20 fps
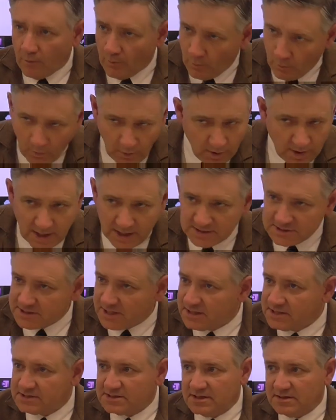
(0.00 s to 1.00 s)
We're not
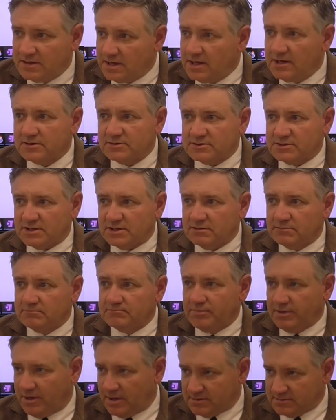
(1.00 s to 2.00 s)
changing the energy.
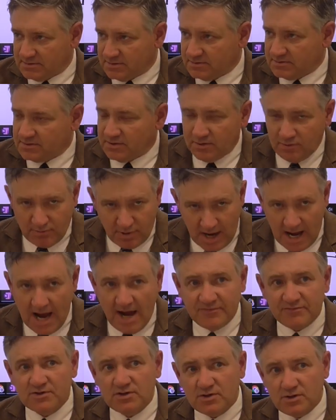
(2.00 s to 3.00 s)
Because you
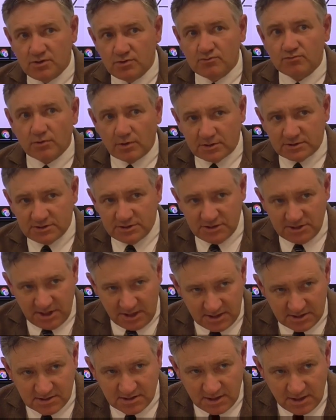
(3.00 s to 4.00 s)
have to do work to
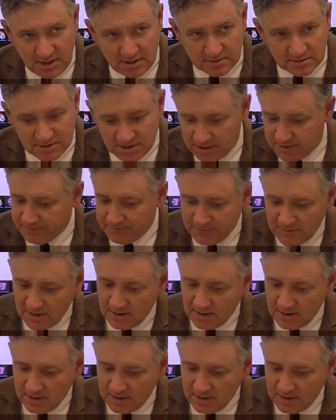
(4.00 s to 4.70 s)
change the energy.